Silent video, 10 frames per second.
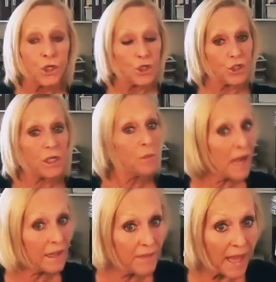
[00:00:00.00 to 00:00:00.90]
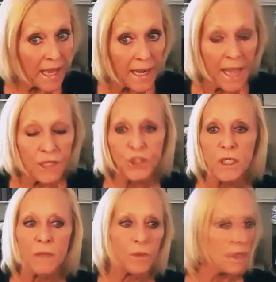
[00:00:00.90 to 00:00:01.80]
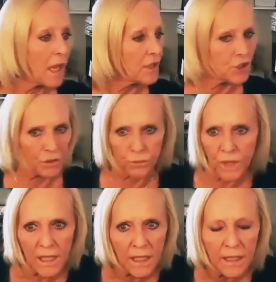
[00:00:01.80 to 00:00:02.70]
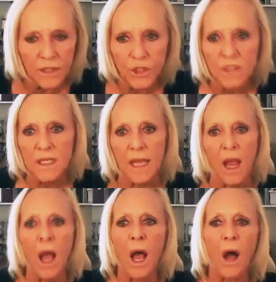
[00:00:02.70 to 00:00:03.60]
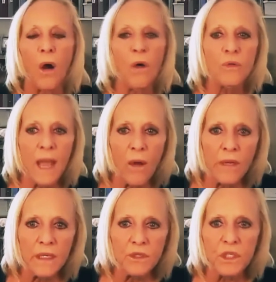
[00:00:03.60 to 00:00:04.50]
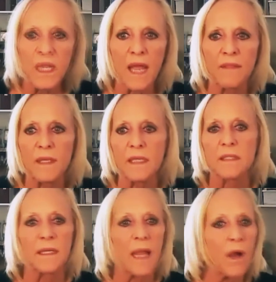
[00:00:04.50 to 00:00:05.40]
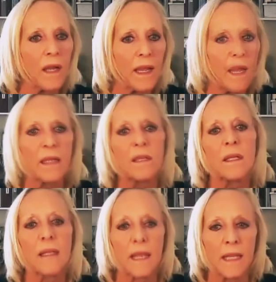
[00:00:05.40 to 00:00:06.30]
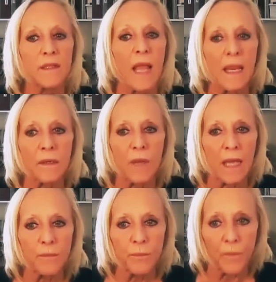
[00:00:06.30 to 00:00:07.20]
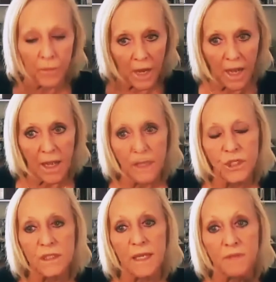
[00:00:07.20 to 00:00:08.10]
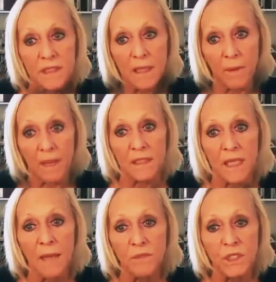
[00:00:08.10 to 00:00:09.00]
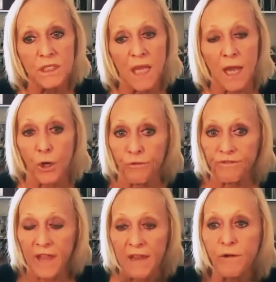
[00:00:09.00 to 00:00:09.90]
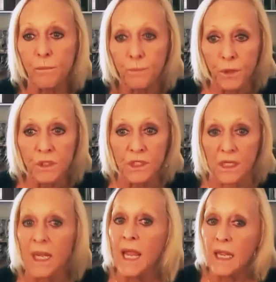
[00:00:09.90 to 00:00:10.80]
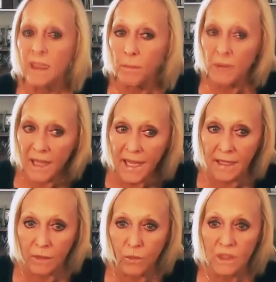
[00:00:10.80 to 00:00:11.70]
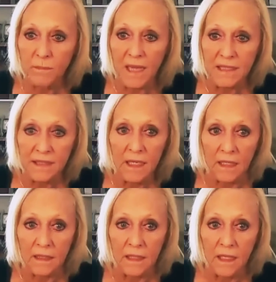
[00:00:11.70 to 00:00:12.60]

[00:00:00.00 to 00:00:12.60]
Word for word: she read that and she would and she'd read and she'd say oh now i understand this and now i, I and, and and i just have to say by the time she died her favorite person in the planet was my son